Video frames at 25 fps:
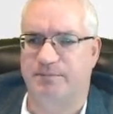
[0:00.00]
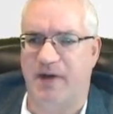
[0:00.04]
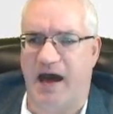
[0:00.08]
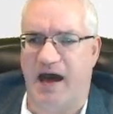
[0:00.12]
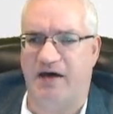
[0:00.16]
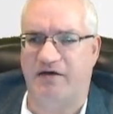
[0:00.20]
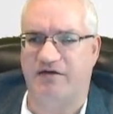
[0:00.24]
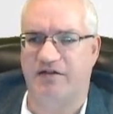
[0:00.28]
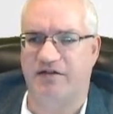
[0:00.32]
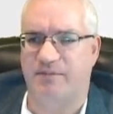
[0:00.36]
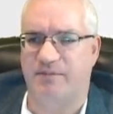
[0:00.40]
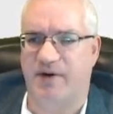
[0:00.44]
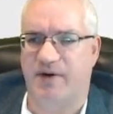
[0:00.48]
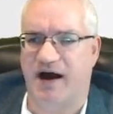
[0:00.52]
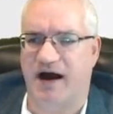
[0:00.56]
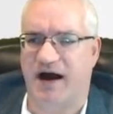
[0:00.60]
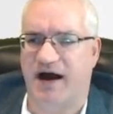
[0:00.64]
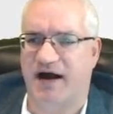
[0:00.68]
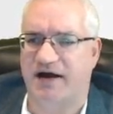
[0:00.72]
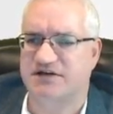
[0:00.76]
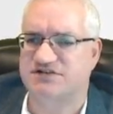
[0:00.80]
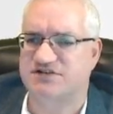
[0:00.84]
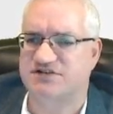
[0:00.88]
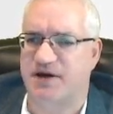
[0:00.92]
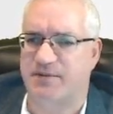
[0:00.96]
out of the
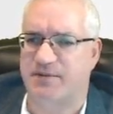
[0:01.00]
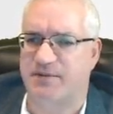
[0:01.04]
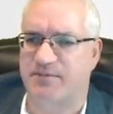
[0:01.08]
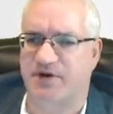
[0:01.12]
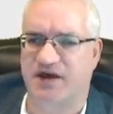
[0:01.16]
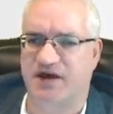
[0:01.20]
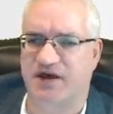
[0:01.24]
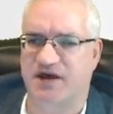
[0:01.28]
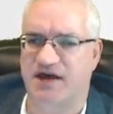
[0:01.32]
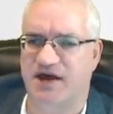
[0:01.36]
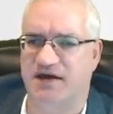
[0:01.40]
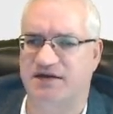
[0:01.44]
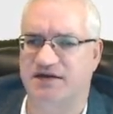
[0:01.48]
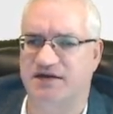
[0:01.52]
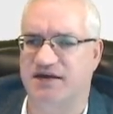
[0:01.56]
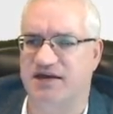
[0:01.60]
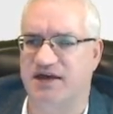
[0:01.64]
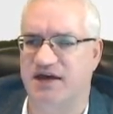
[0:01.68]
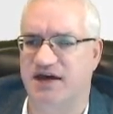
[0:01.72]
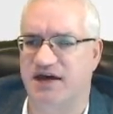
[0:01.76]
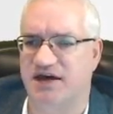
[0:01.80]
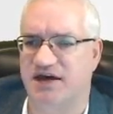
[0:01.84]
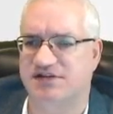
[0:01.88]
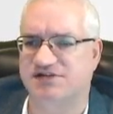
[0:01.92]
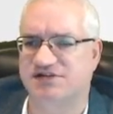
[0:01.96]
box, I'm going to get
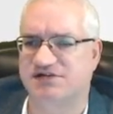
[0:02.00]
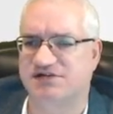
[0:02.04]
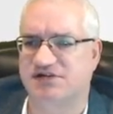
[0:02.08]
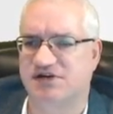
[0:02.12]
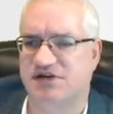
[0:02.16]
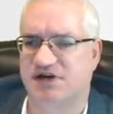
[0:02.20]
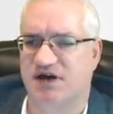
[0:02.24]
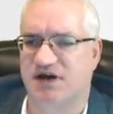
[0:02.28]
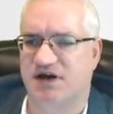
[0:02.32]
Git,